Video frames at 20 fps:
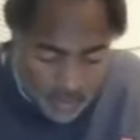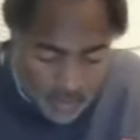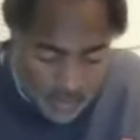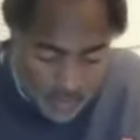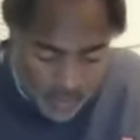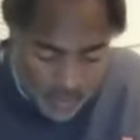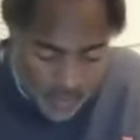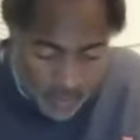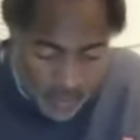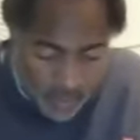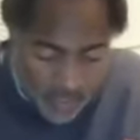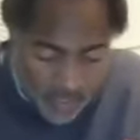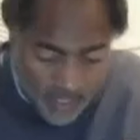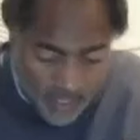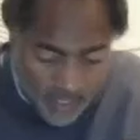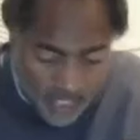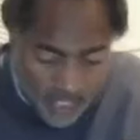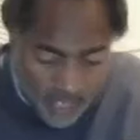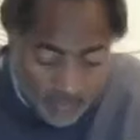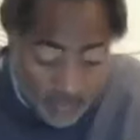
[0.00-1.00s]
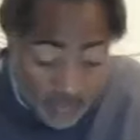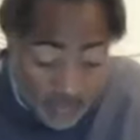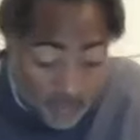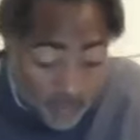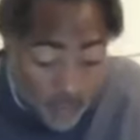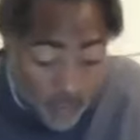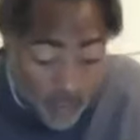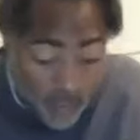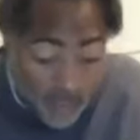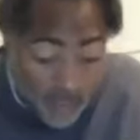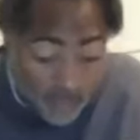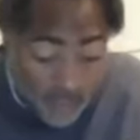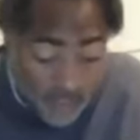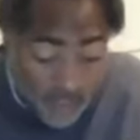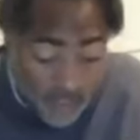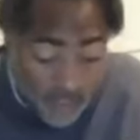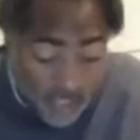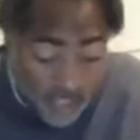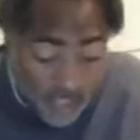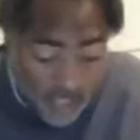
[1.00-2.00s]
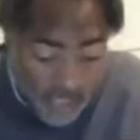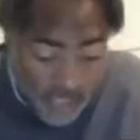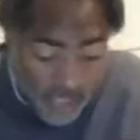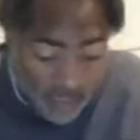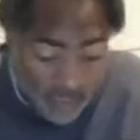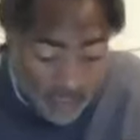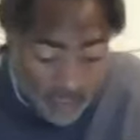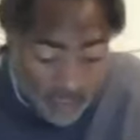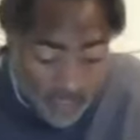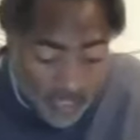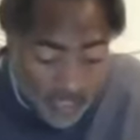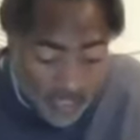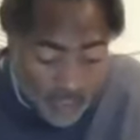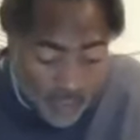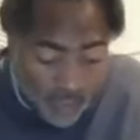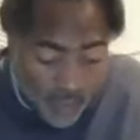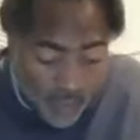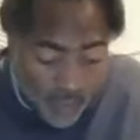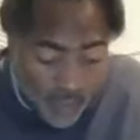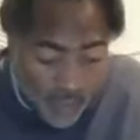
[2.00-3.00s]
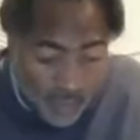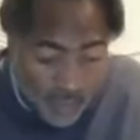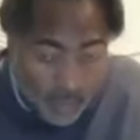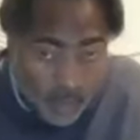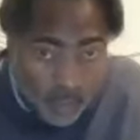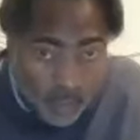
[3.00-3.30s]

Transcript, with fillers: Jeremiah chapter 40, verse 11 and 12.